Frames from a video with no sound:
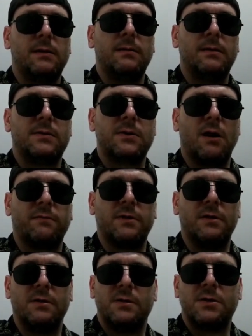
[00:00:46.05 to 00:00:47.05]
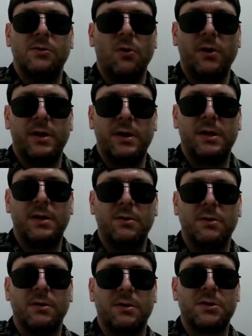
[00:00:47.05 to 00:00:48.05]
It's often snorted
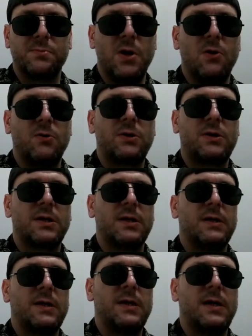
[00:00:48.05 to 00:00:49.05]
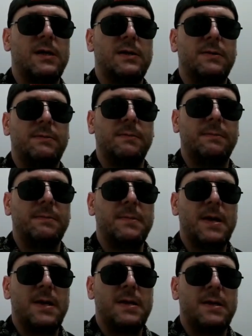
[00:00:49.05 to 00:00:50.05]
or smoked. Um,
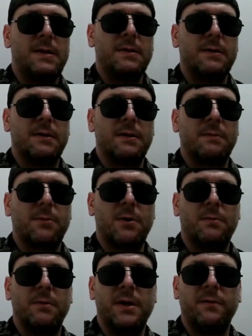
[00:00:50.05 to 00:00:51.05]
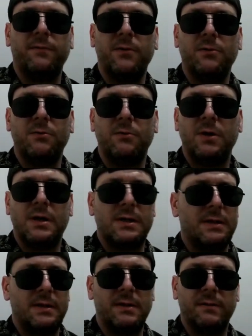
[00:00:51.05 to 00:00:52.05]
there are probably a
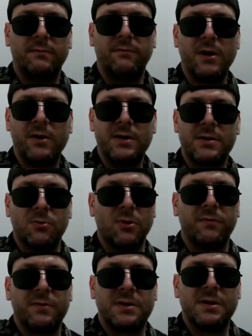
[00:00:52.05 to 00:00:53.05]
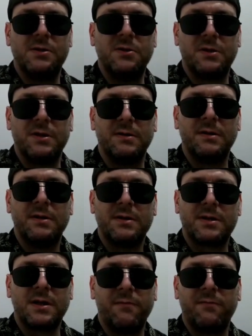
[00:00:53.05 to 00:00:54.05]
few various orifices you can
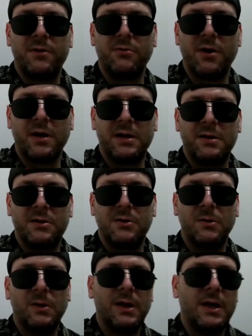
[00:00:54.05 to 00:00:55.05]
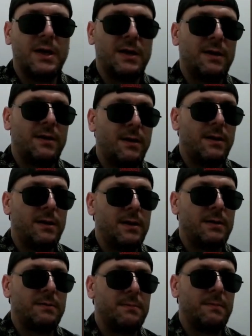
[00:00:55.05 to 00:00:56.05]
stuff the drug into.
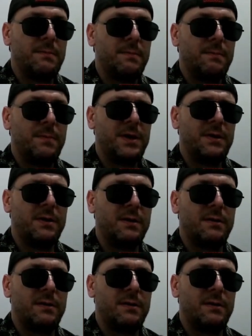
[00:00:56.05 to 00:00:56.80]
Um, but